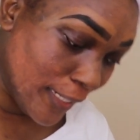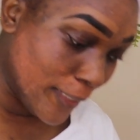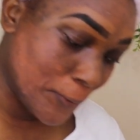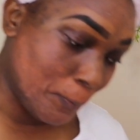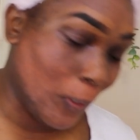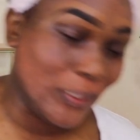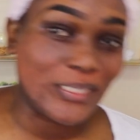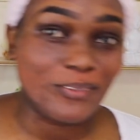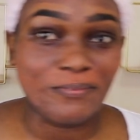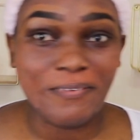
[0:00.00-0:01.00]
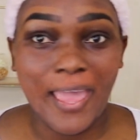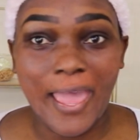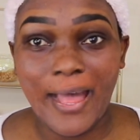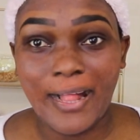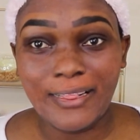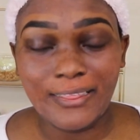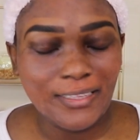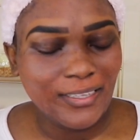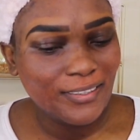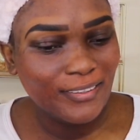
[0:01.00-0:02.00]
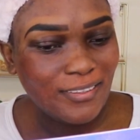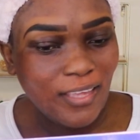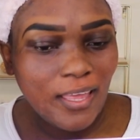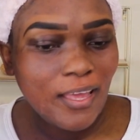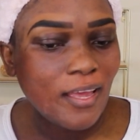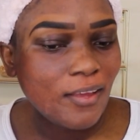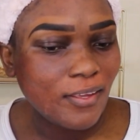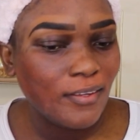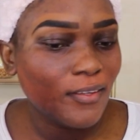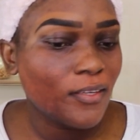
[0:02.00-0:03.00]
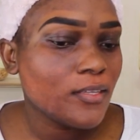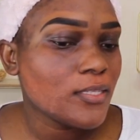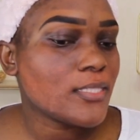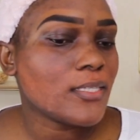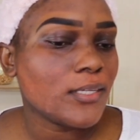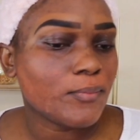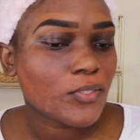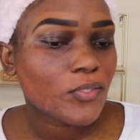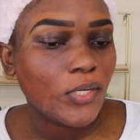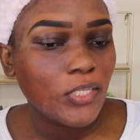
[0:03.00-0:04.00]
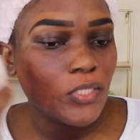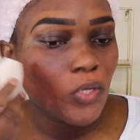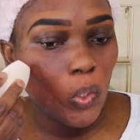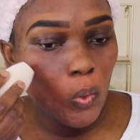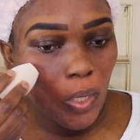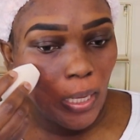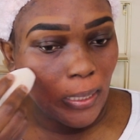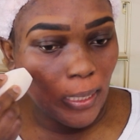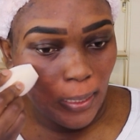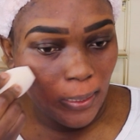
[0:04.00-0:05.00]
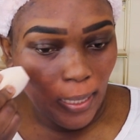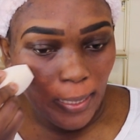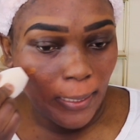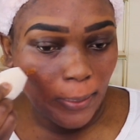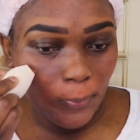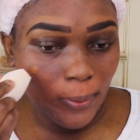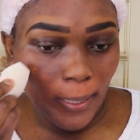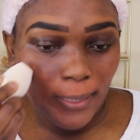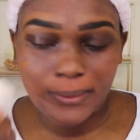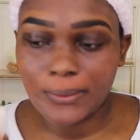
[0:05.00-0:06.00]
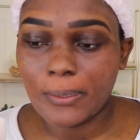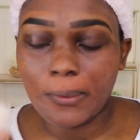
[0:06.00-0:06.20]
little spongy fell. Okay, so I'm just going to go again ahead with that.